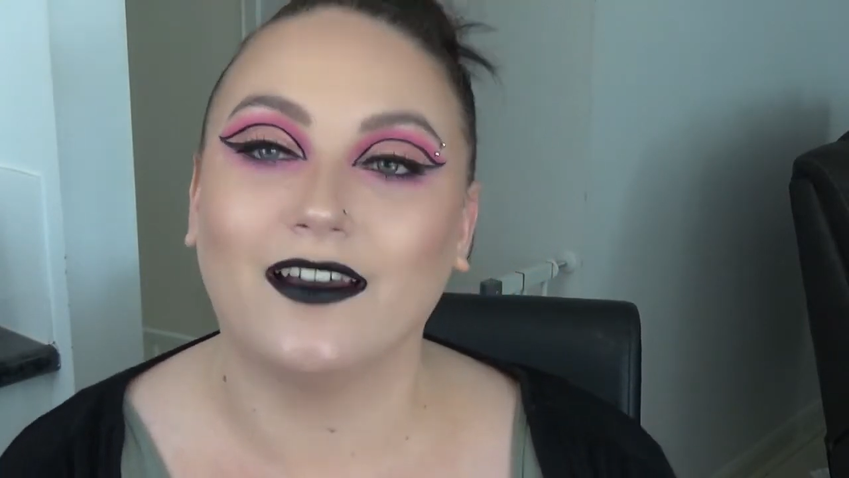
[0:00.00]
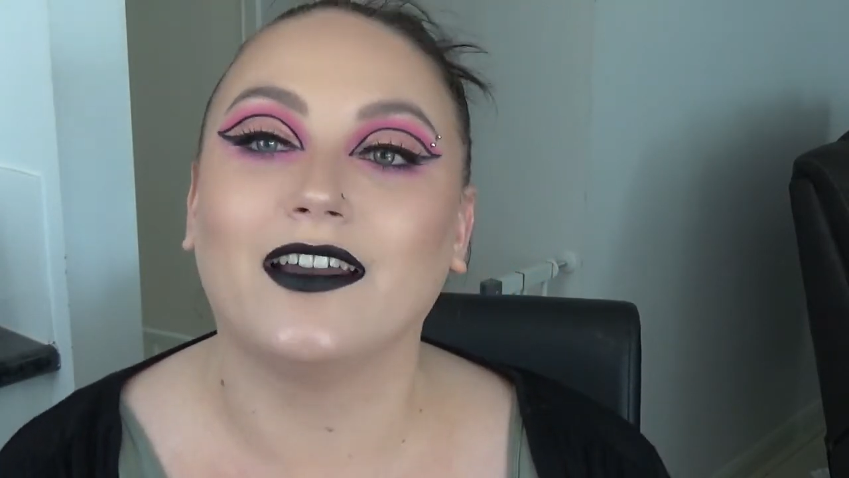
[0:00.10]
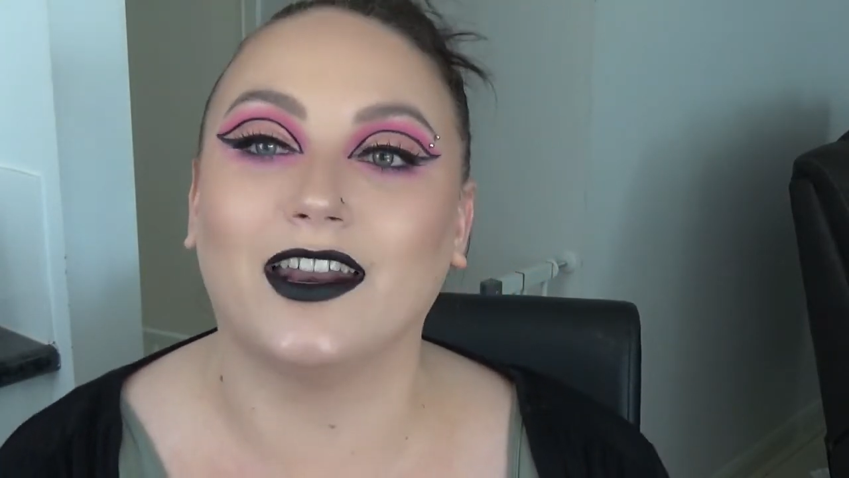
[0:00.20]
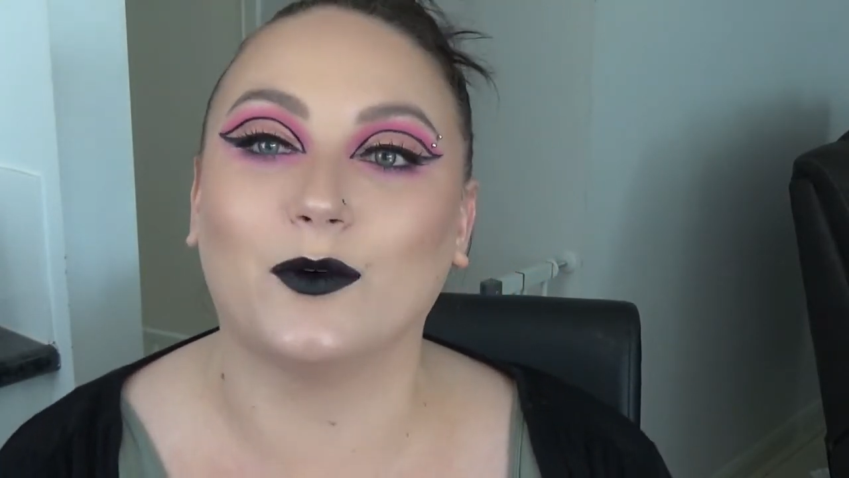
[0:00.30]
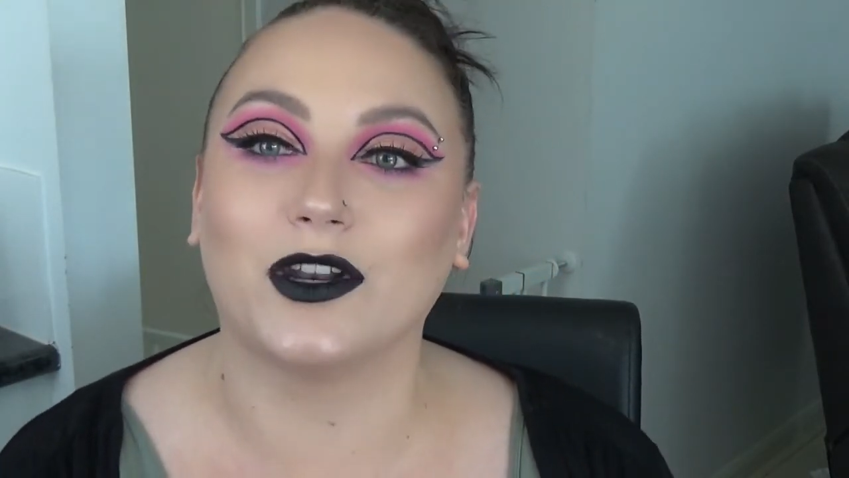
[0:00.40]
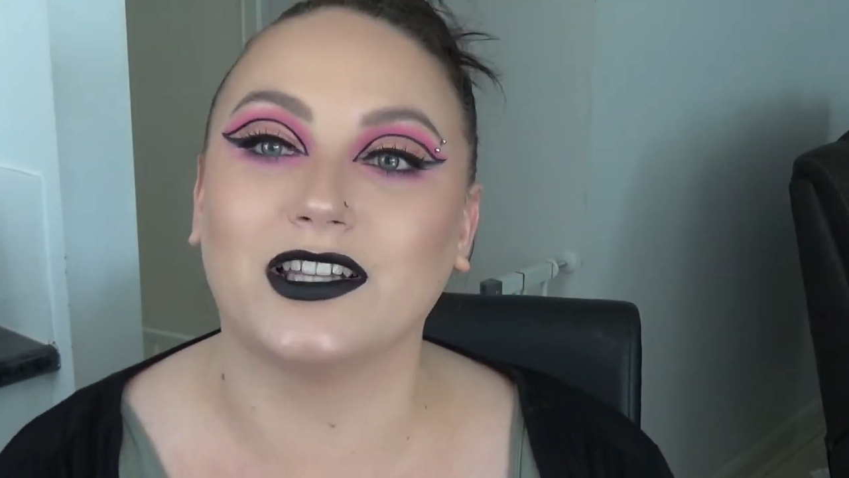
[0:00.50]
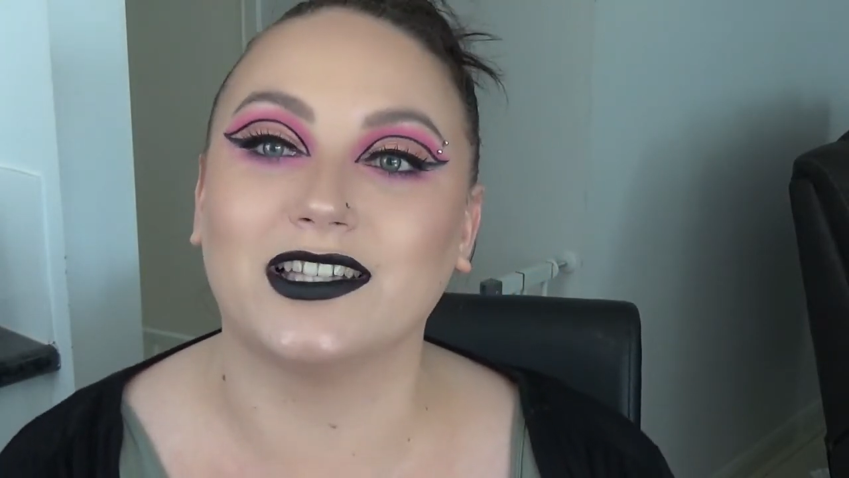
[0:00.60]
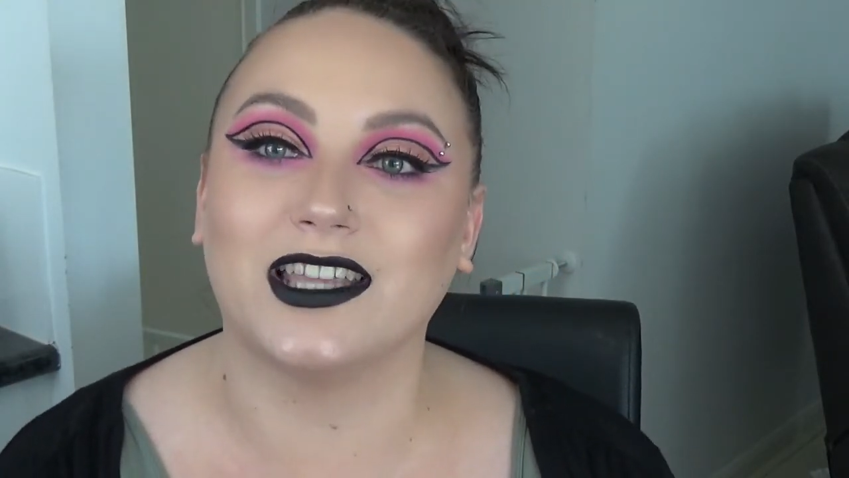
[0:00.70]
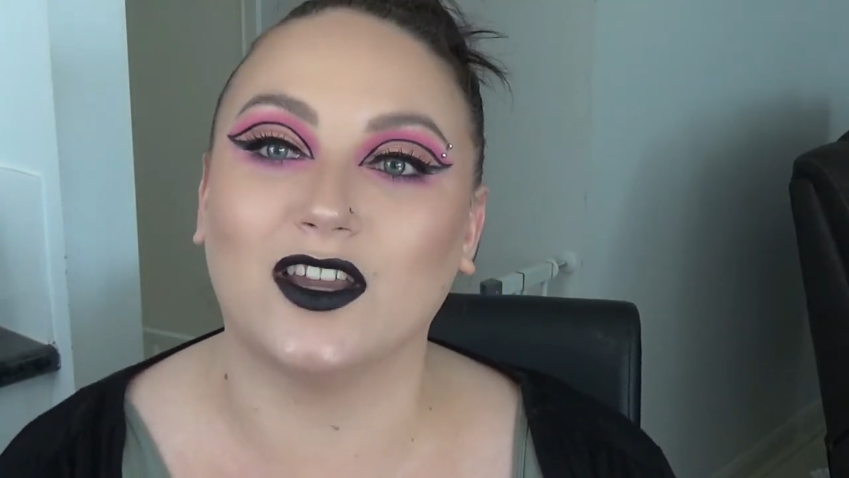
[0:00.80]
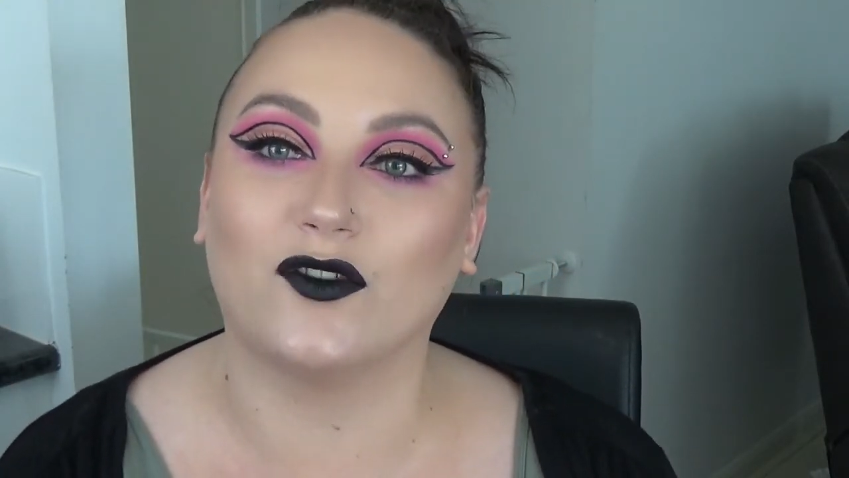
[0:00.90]
and I wanted to
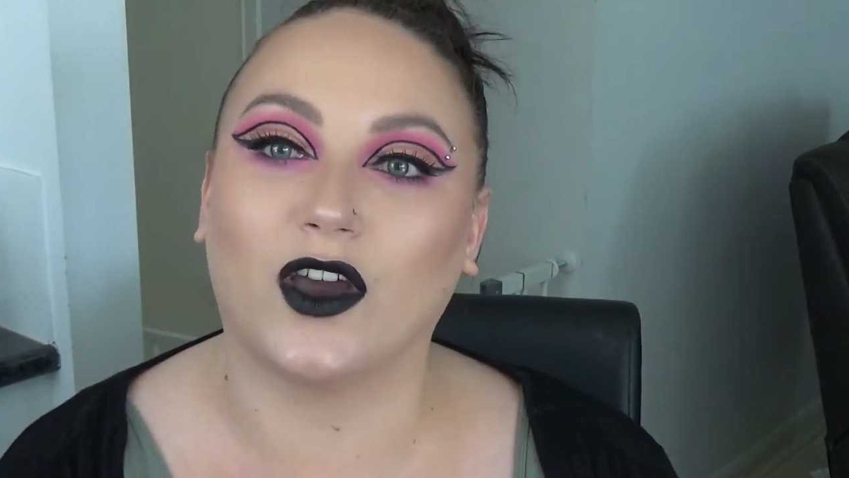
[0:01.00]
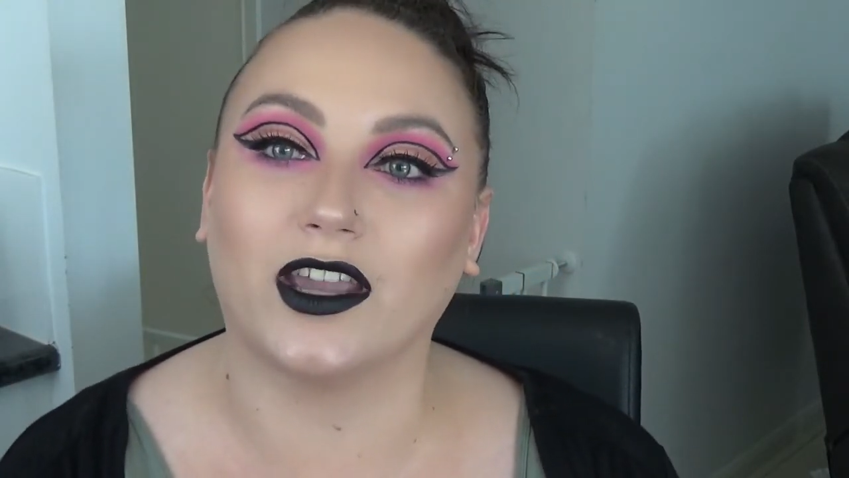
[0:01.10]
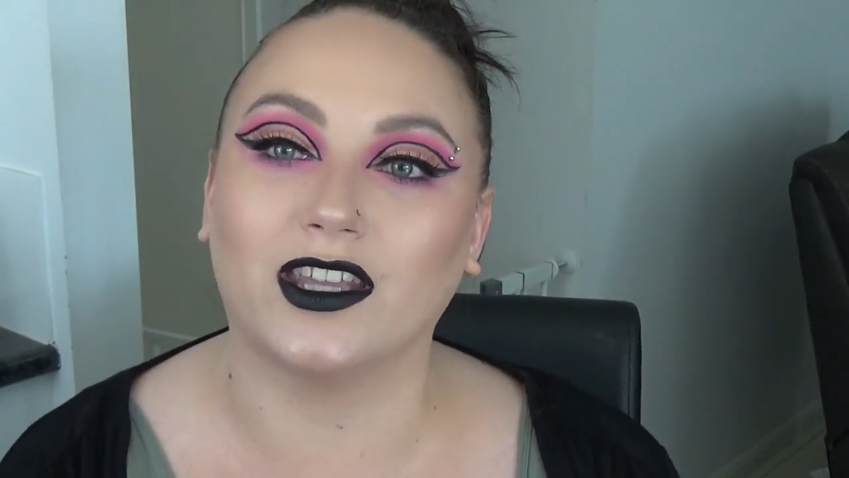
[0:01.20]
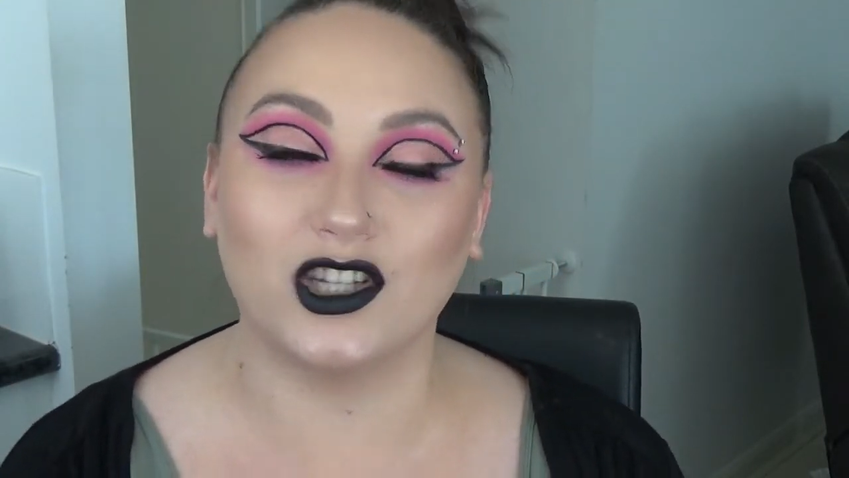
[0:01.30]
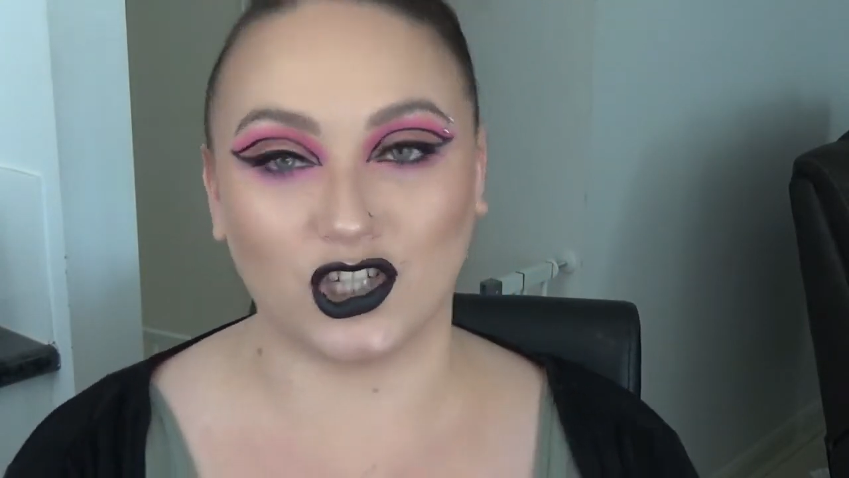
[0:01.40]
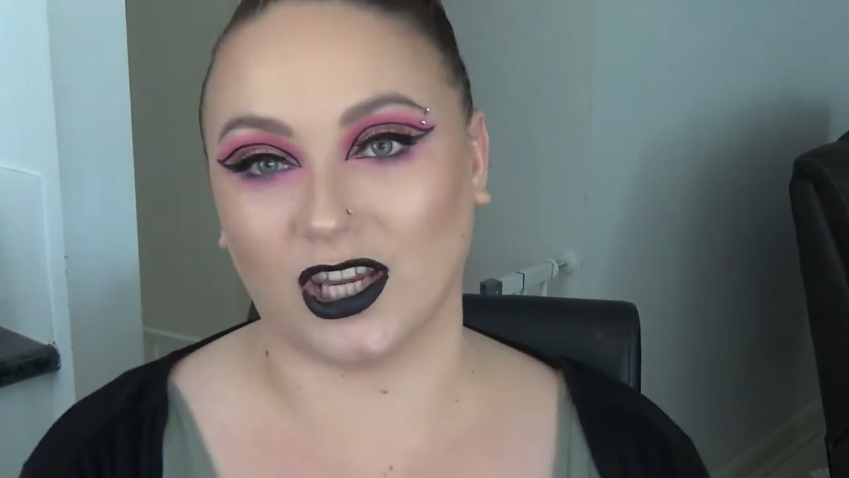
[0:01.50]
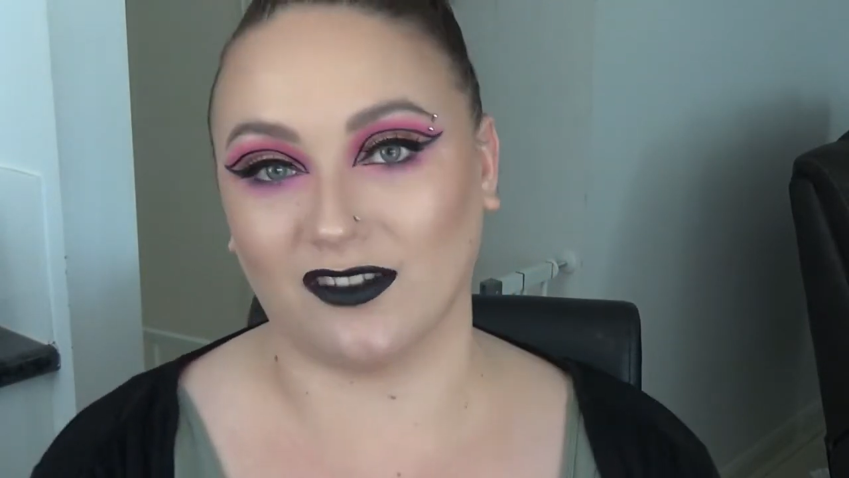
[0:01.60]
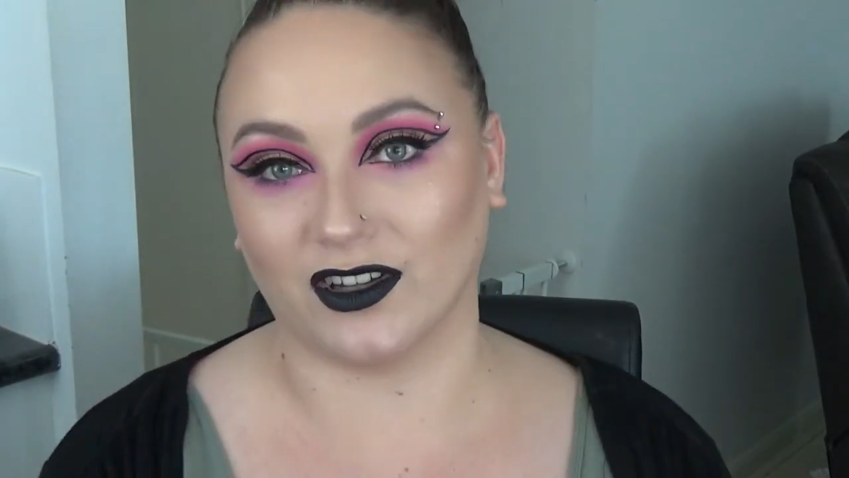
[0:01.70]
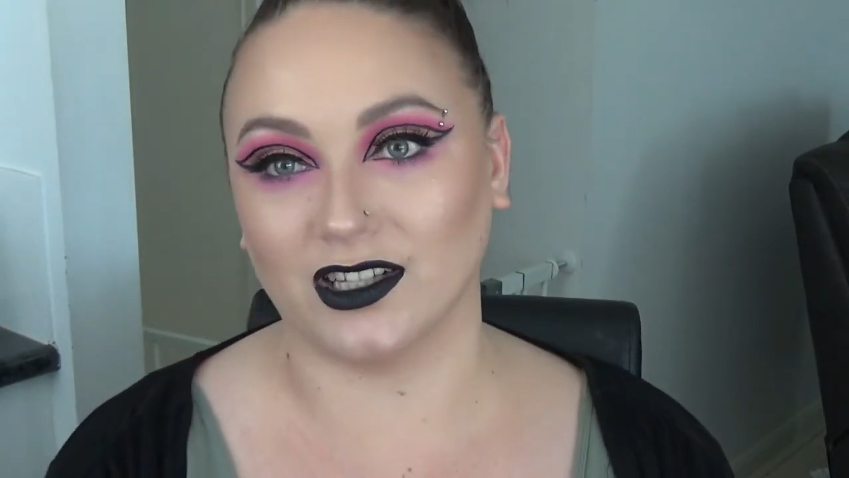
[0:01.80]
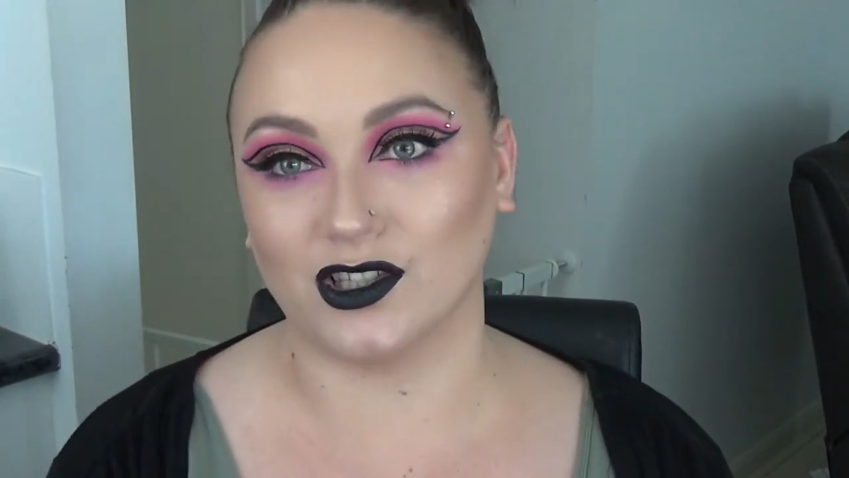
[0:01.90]
see if I could achieve it.